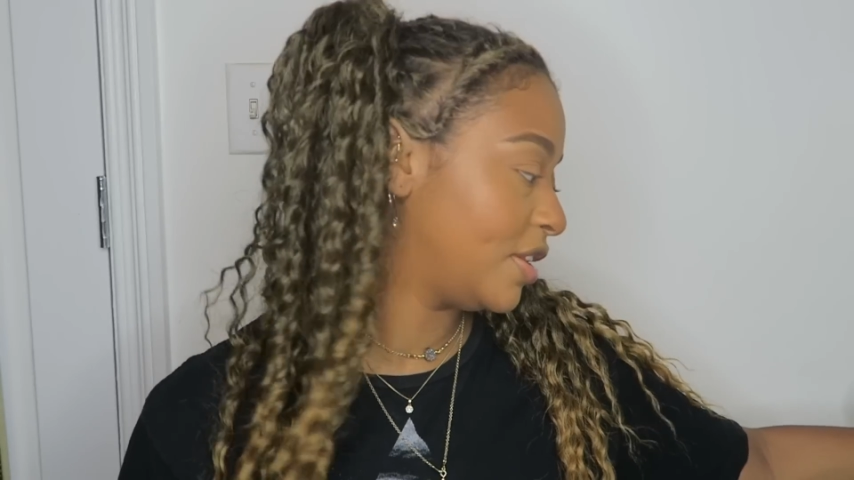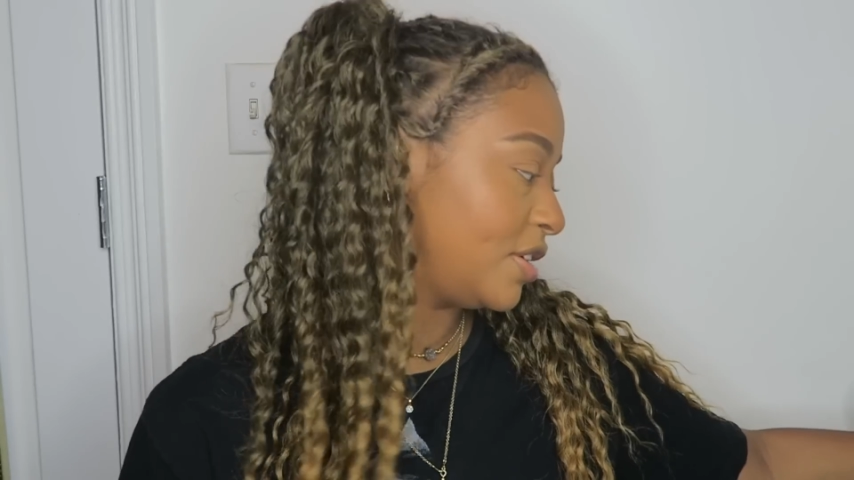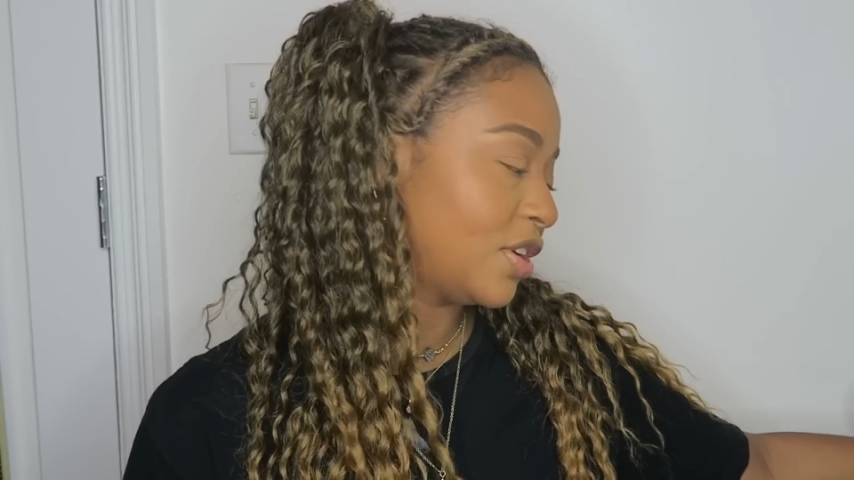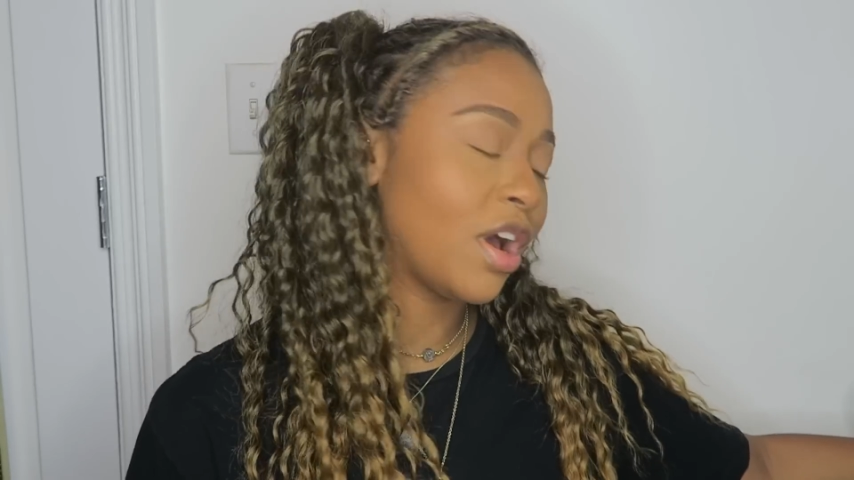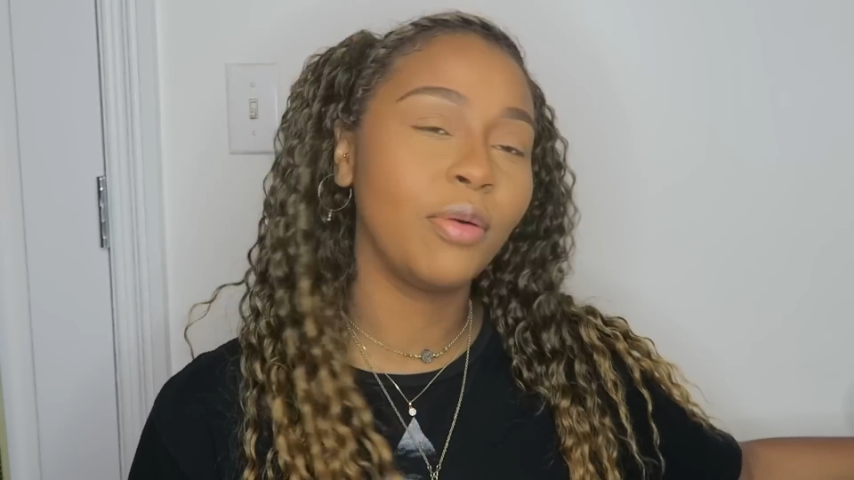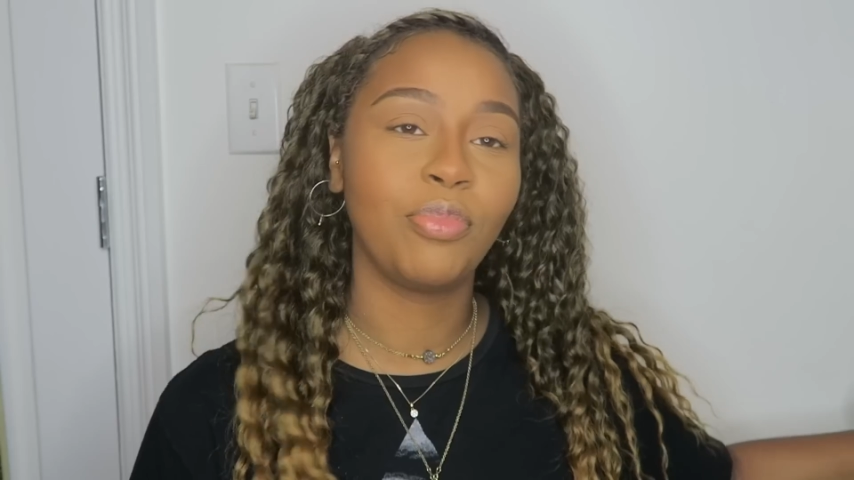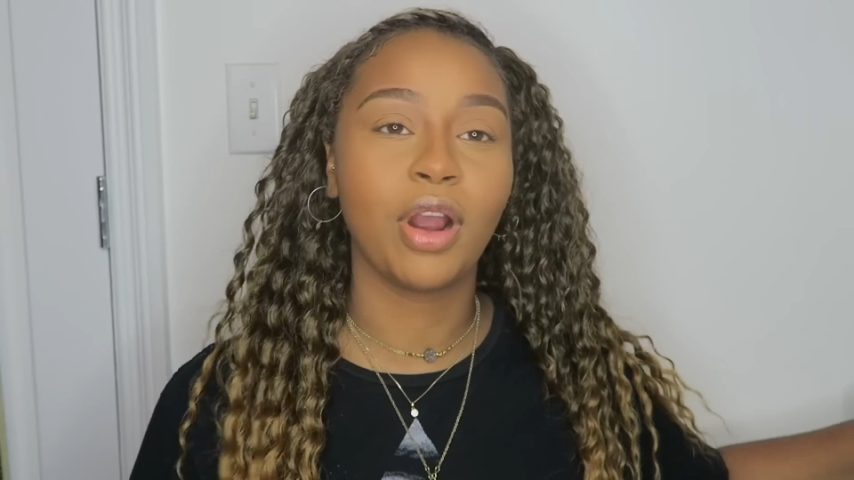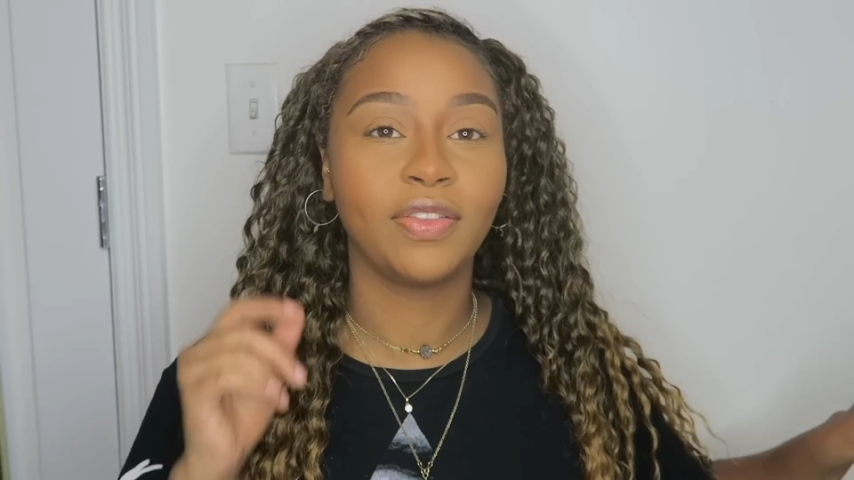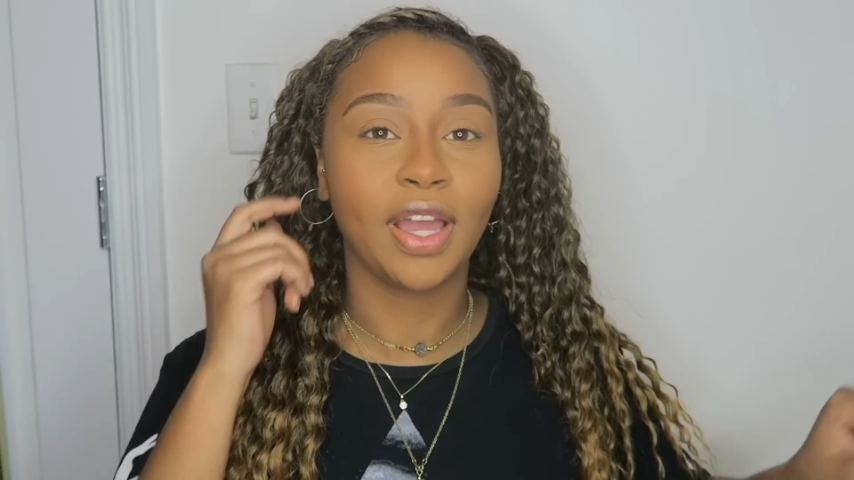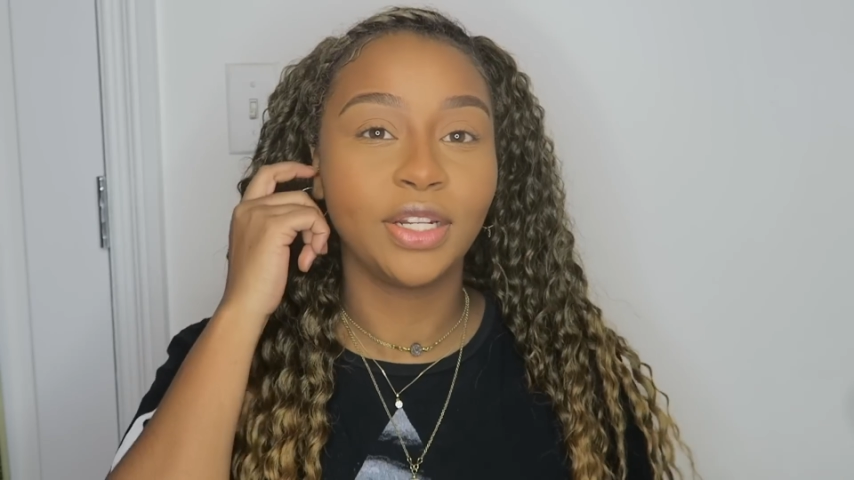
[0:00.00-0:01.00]
There's not a
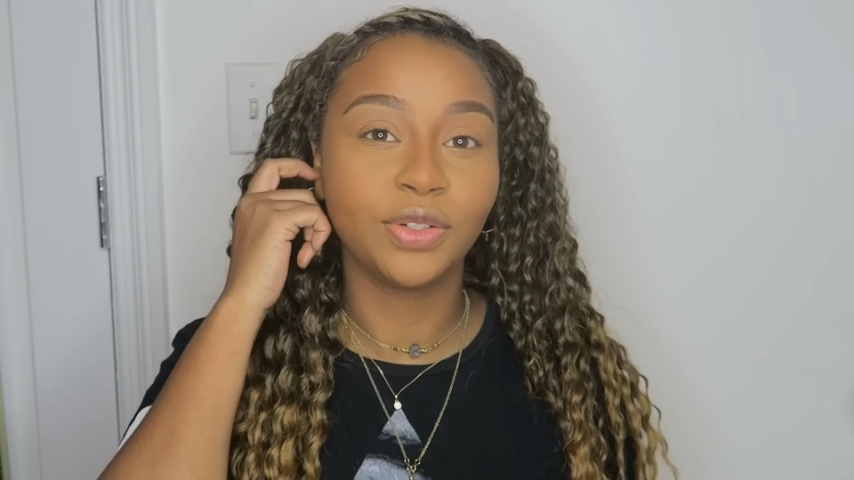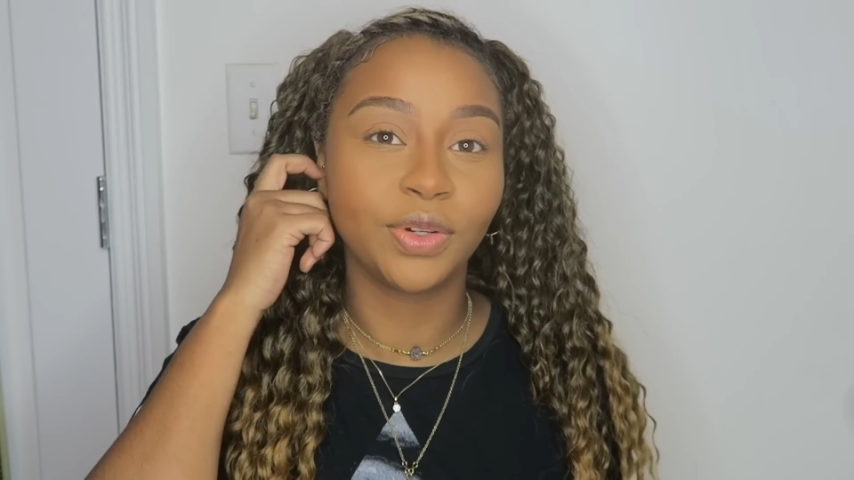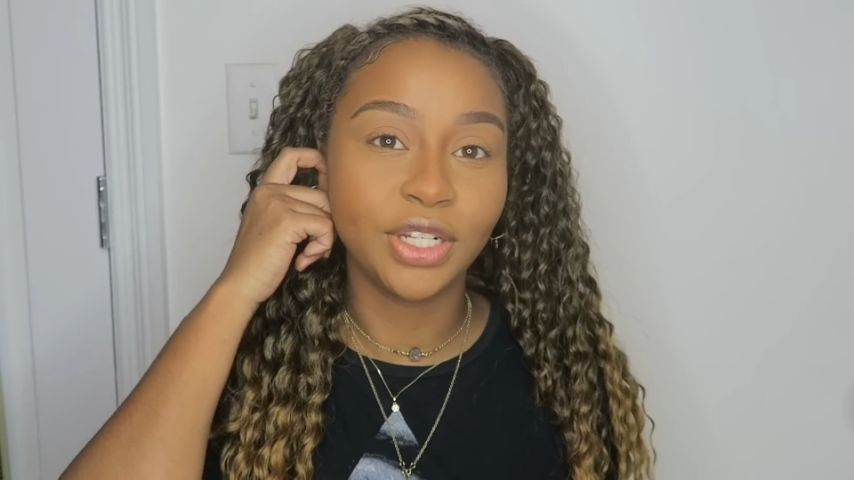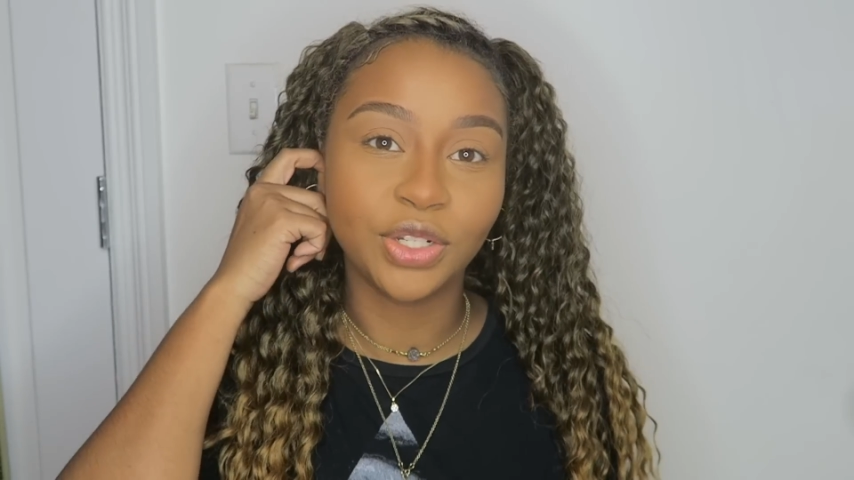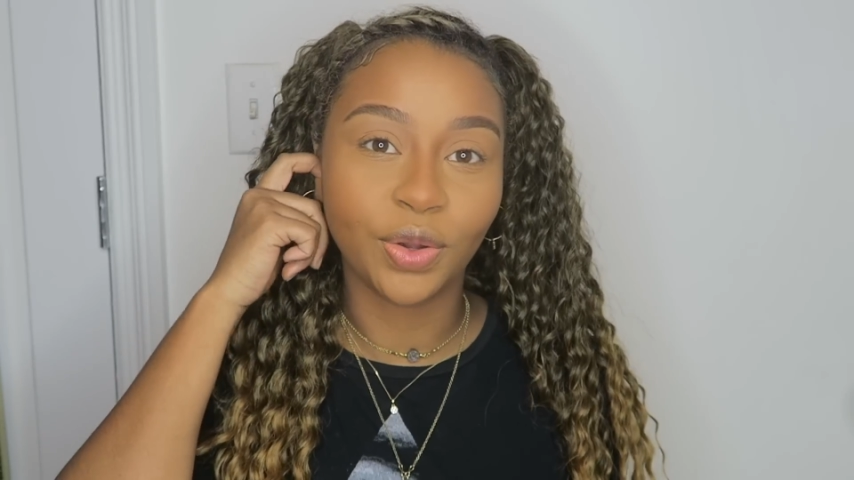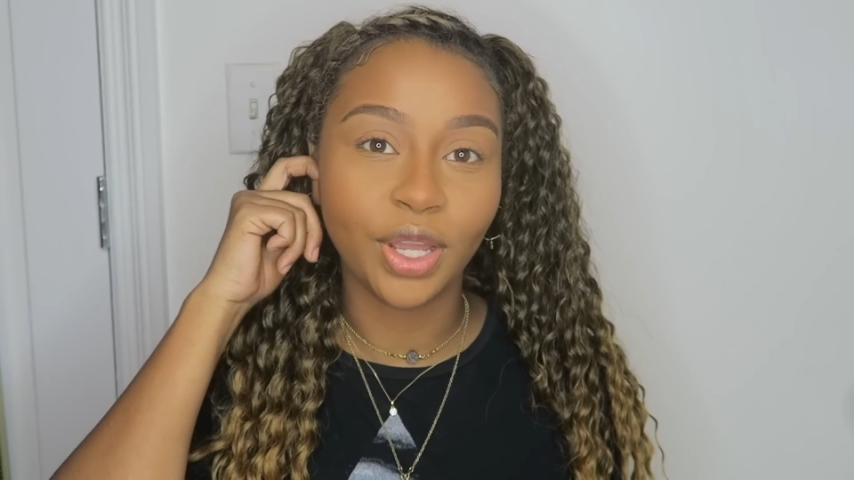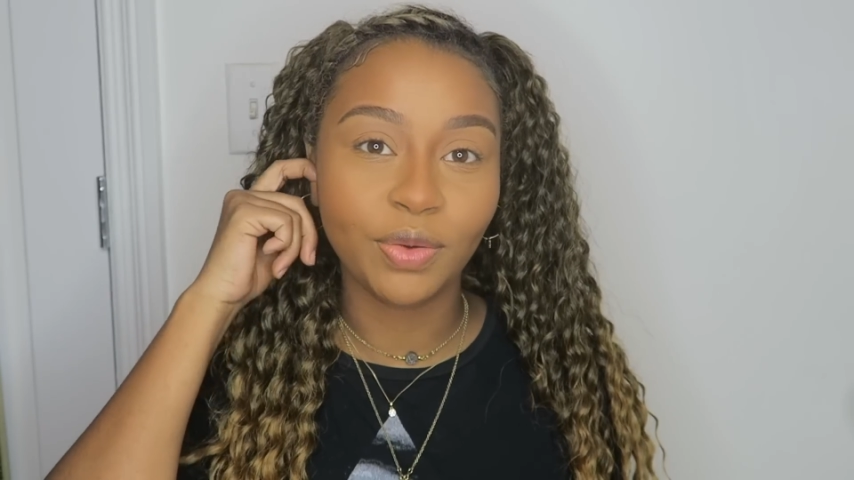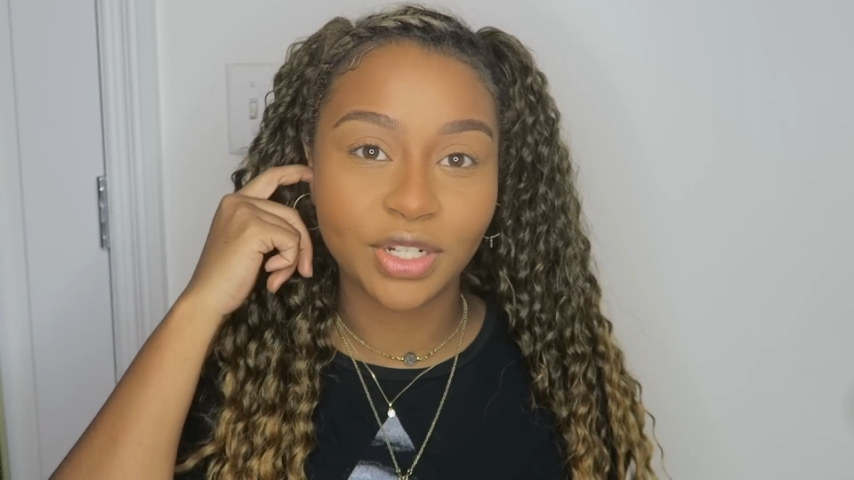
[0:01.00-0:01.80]
part that I don't enjoy,